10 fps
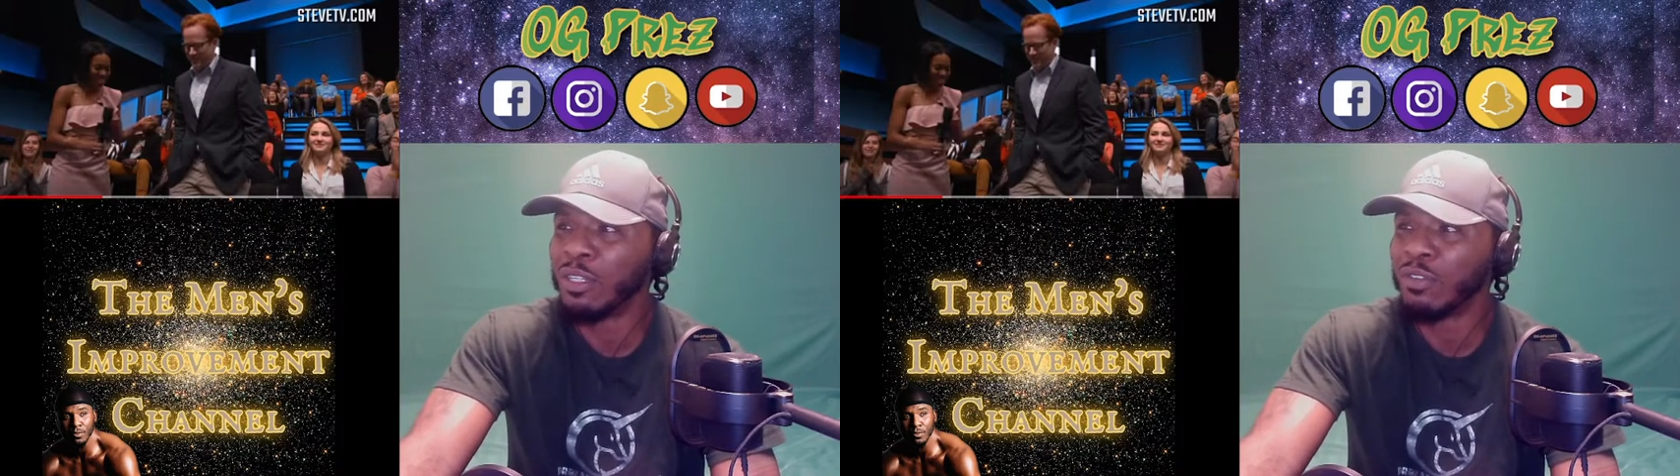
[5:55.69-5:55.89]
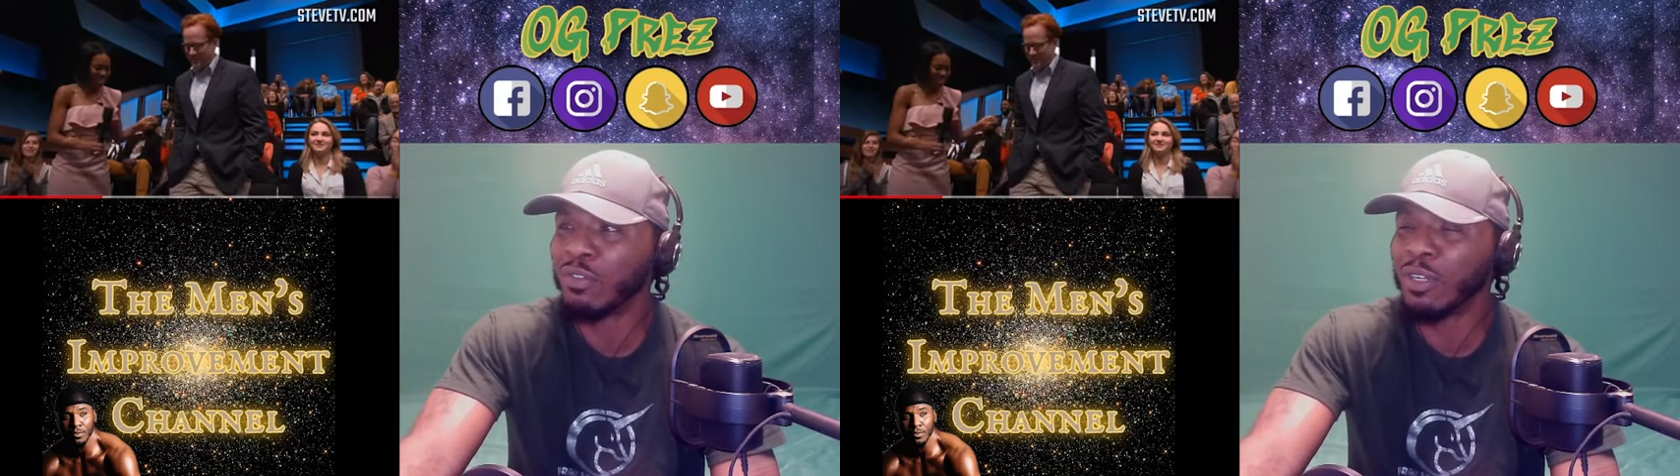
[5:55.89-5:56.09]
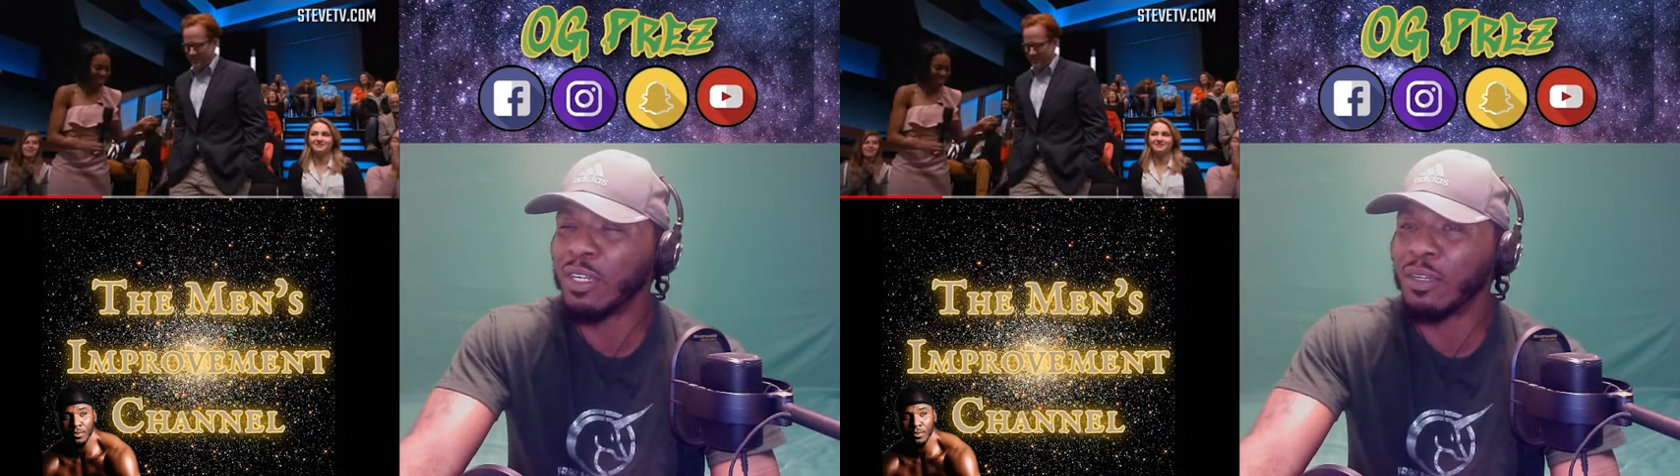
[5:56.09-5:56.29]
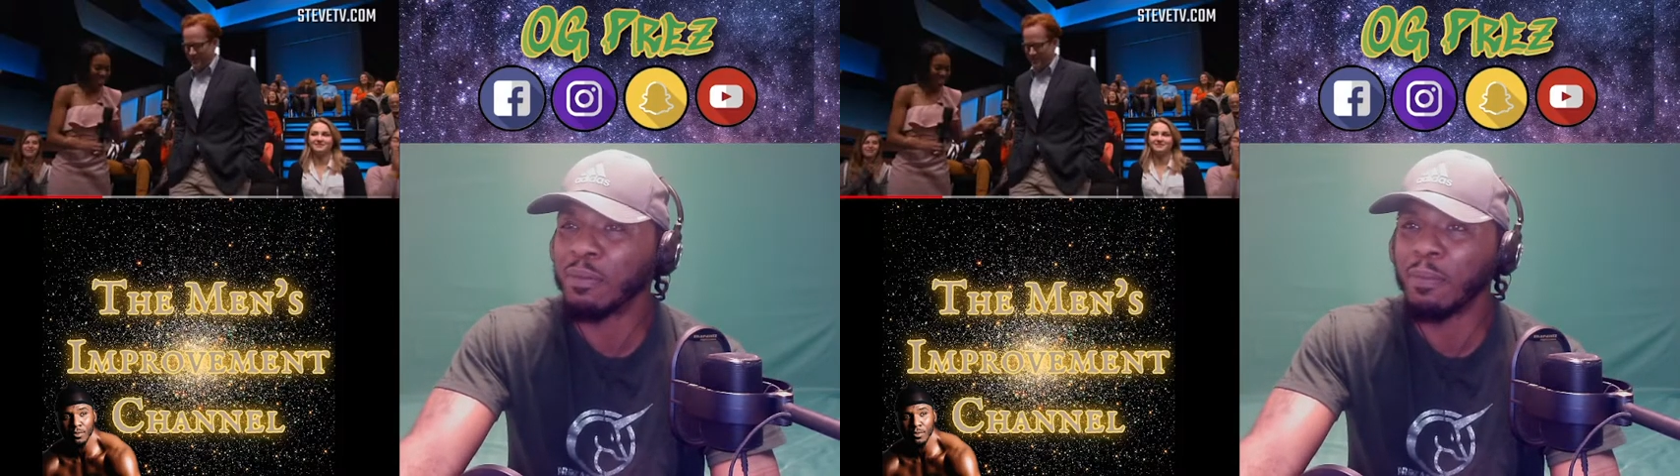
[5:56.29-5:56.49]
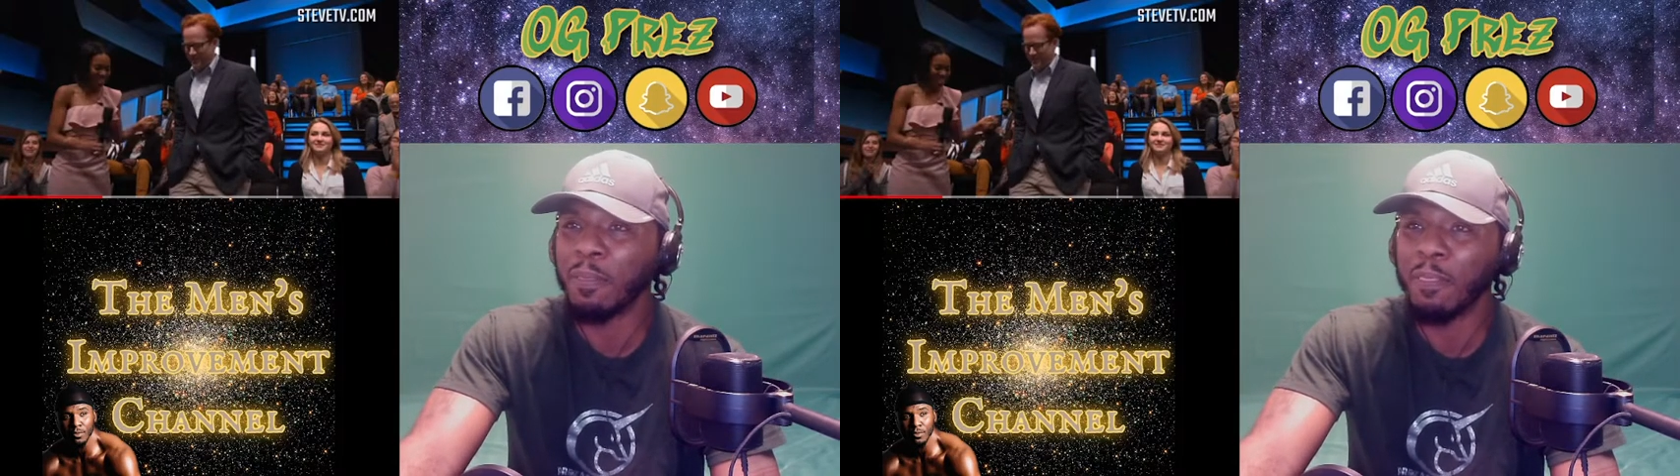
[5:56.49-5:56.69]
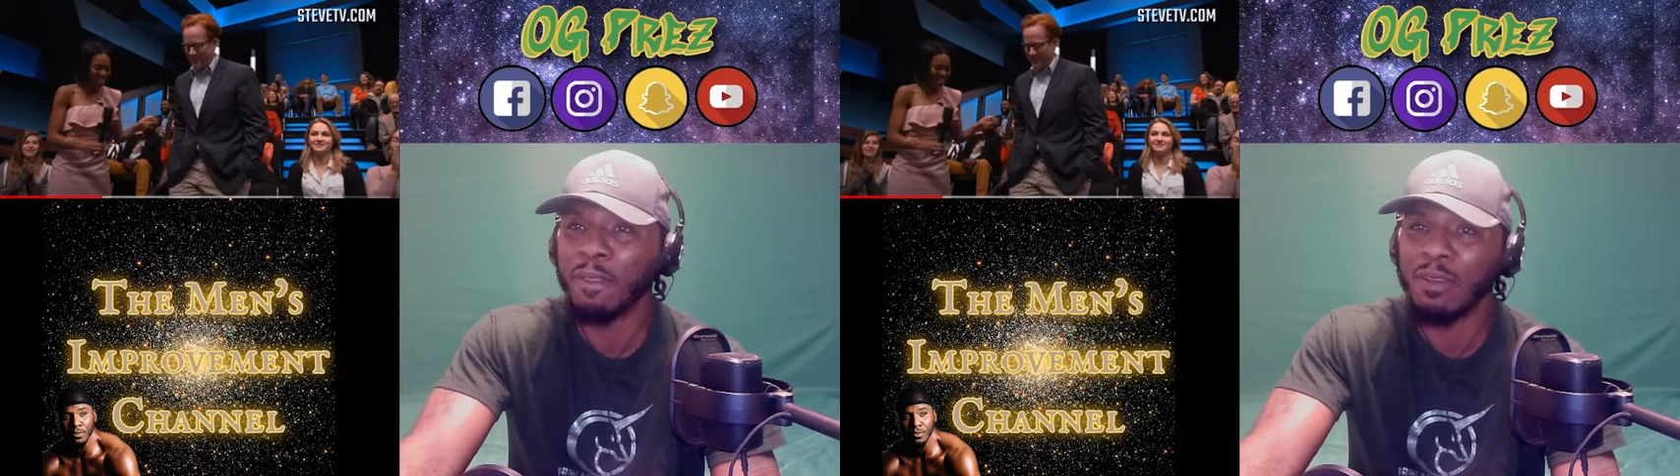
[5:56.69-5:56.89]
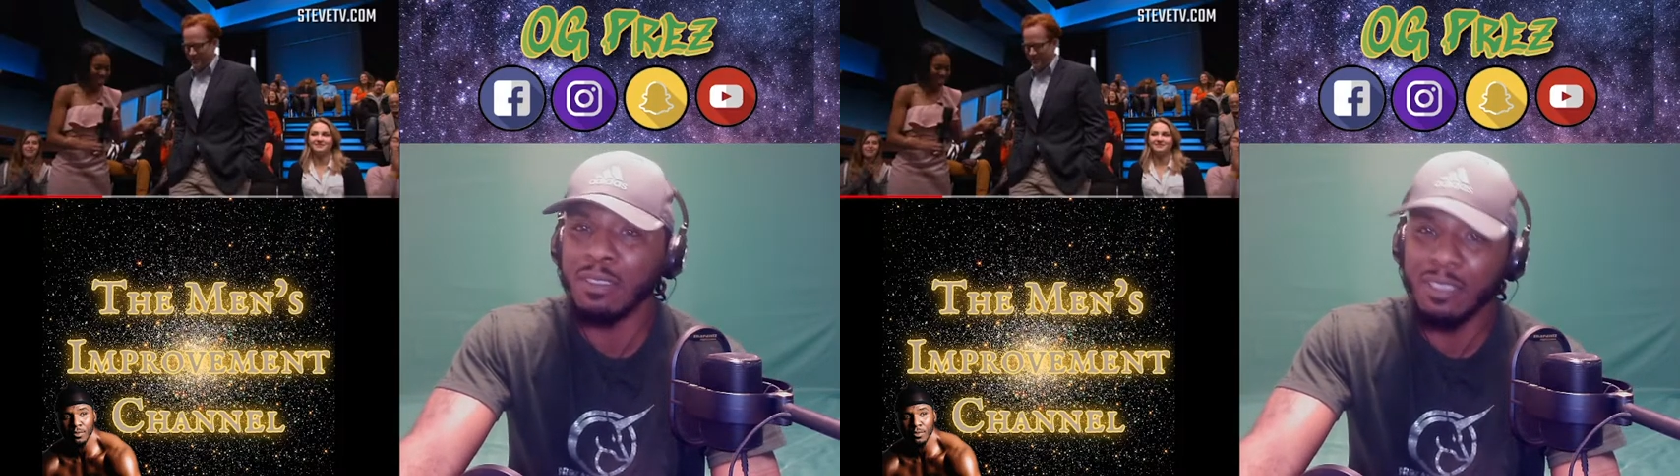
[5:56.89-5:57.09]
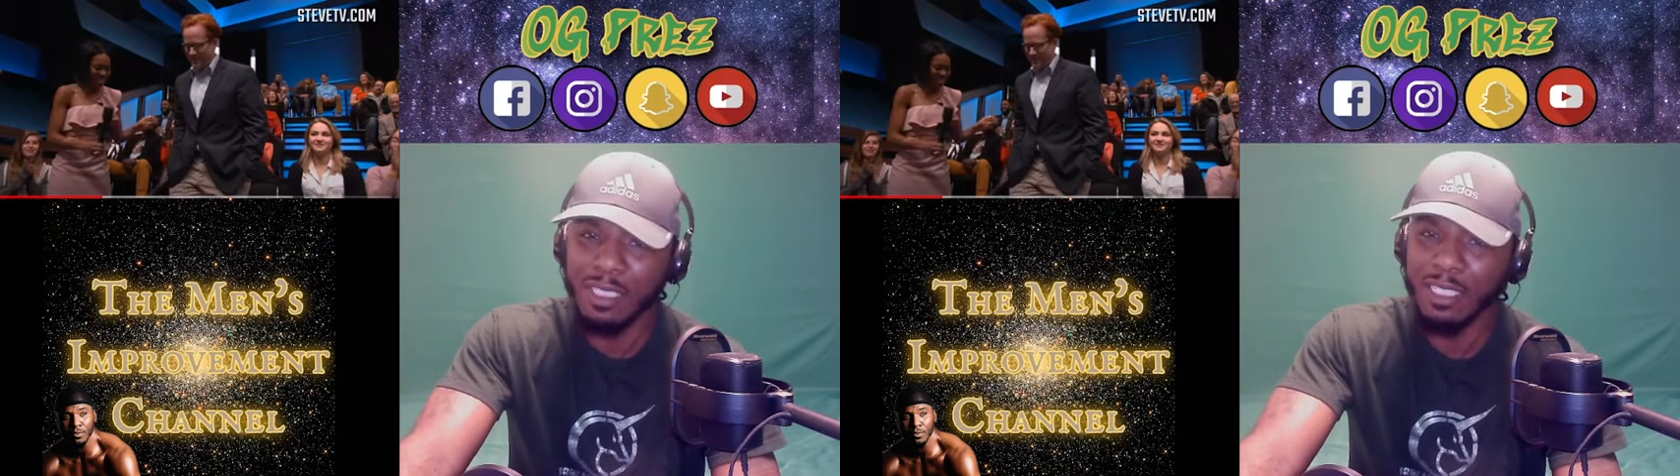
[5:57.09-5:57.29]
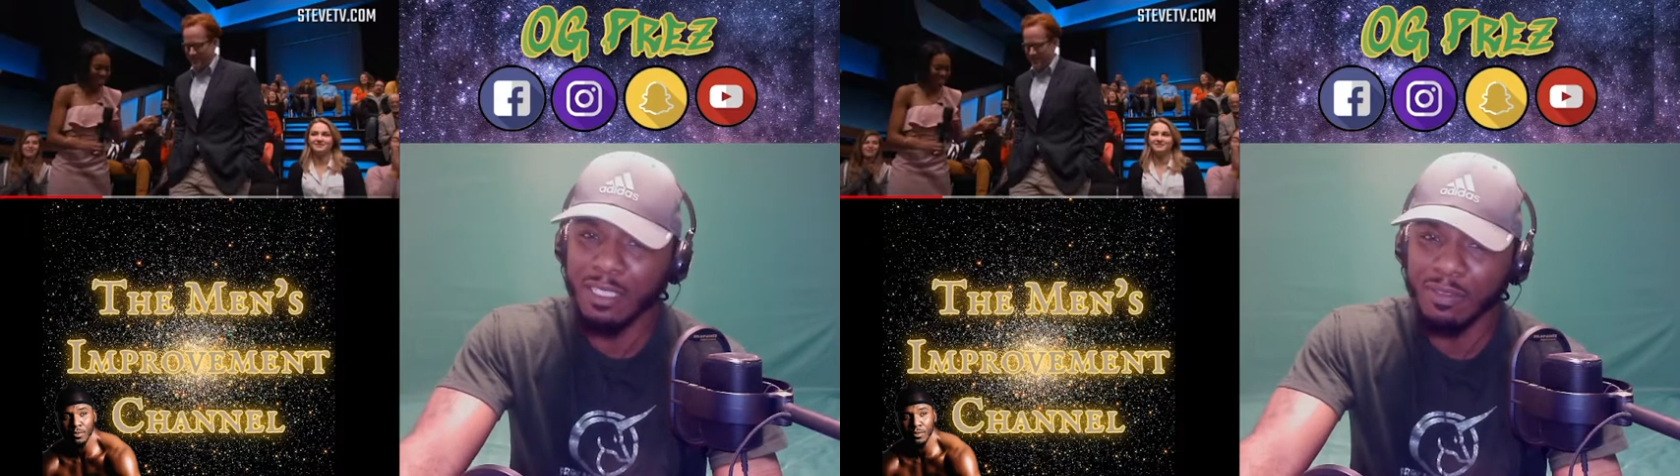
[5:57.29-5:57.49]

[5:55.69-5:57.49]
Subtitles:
from Steve.